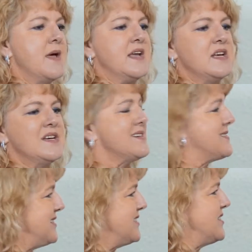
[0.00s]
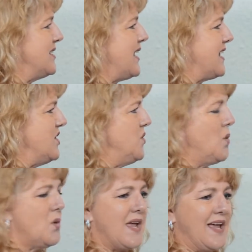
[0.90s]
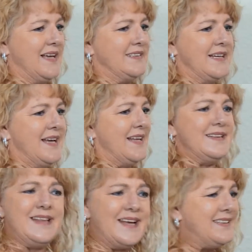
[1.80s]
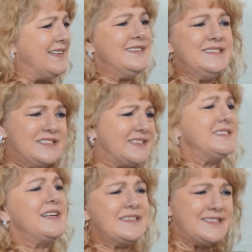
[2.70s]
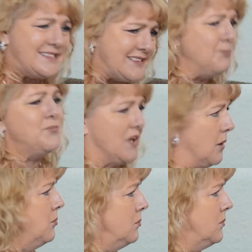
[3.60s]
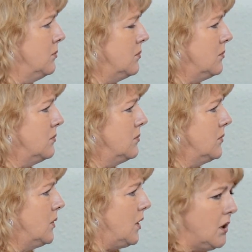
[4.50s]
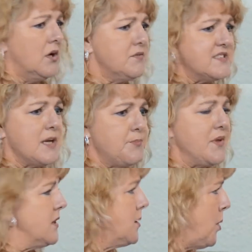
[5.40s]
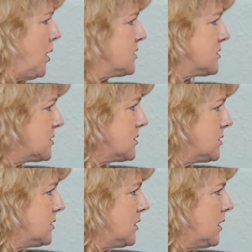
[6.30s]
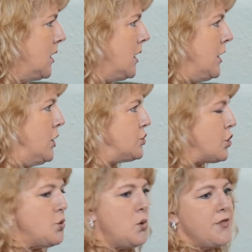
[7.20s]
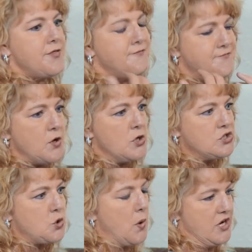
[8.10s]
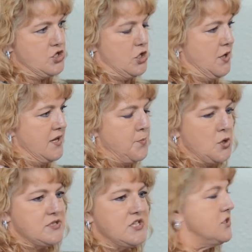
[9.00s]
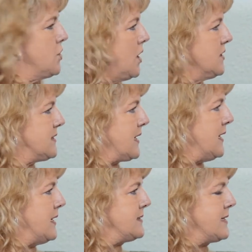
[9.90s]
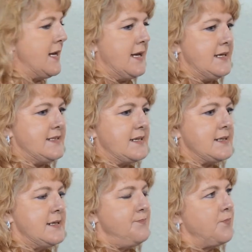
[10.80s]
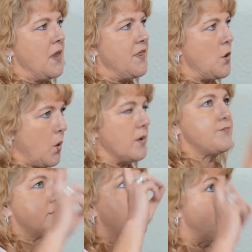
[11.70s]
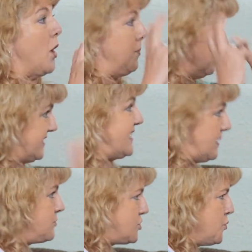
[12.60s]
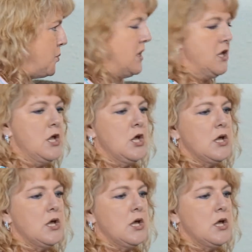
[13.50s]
making a decision, like in your case, that is just a symptom of something in the past. So the first question that a person needs to ask is that the problem seems to be